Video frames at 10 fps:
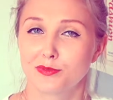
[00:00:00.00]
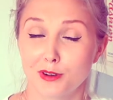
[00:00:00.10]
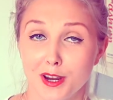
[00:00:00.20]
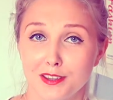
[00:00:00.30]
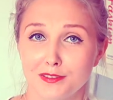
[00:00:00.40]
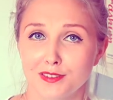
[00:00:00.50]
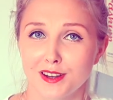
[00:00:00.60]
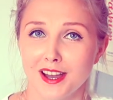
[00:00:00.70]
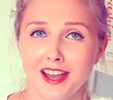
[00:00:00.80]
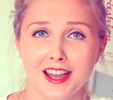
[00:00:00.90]
brave
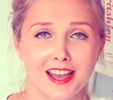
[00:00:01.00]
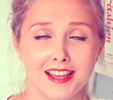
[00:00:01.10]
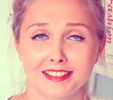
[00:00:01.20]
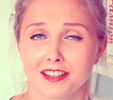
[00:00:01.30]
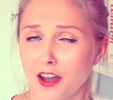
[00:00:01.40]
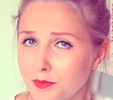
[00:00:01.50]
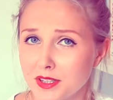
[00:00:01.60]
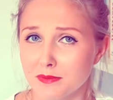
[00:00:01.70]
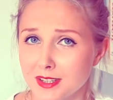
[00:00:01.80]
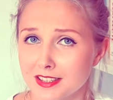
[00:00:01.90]
and
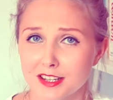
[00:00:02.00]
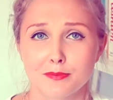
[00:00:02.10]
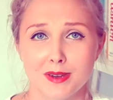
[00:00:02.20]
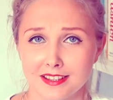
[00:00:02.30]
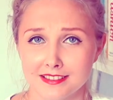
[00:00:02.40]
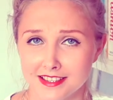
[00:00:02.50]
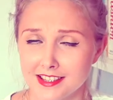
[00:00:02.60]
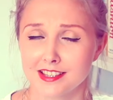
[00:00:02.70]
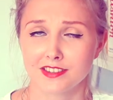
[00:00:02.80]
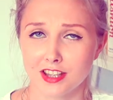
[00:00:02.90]
optimistic man
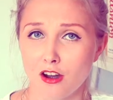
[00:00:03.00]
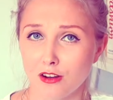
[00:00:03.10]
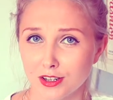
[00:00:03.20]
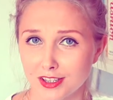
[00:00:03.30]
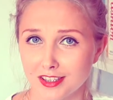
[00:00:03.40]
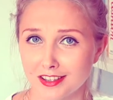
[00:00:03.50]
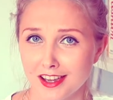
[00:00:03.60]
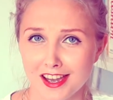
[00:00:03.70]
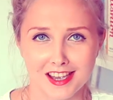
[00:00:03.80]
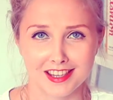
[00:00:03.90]
Stephen Hawking
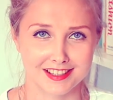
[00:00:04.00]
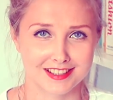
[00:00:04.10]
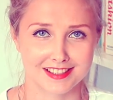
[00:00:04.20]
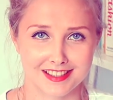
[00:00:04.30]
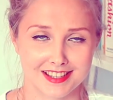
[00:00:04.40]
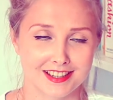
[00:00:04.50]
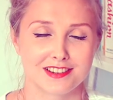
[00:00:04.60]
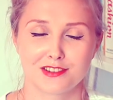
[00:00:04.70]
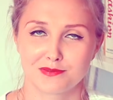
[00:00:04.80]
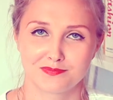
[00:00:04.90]
is
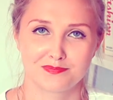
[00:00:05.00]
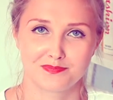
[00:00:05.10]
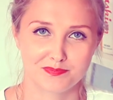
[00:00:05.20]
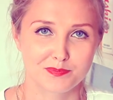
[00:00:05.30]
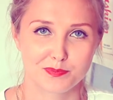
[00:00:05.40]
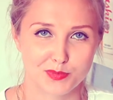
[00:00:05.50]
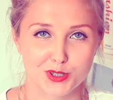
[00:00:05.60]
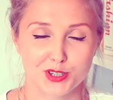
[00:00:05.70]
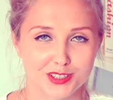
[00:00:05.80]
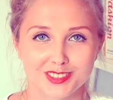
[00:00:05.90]
the
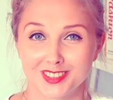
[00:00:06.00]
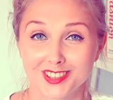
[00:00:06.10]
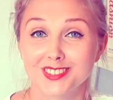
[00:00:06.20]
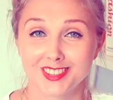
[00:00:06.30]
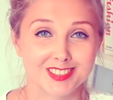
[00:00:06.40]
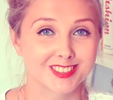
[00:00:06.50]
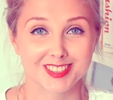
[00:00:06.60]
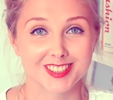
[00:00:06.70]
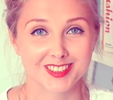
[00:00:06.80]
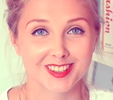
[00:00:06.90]
person you need
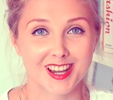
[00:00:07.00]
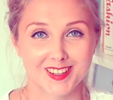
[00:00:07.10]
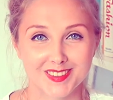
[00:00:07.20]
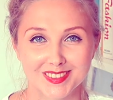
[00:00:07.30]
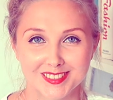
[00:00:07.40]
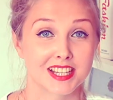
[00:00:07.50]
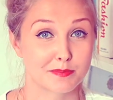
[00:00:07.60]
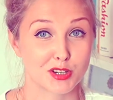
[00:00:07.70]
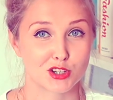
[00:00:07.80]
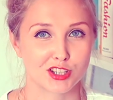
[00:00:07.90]
in your life
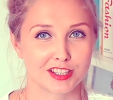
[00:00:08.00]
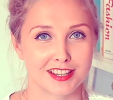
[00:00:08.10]
especially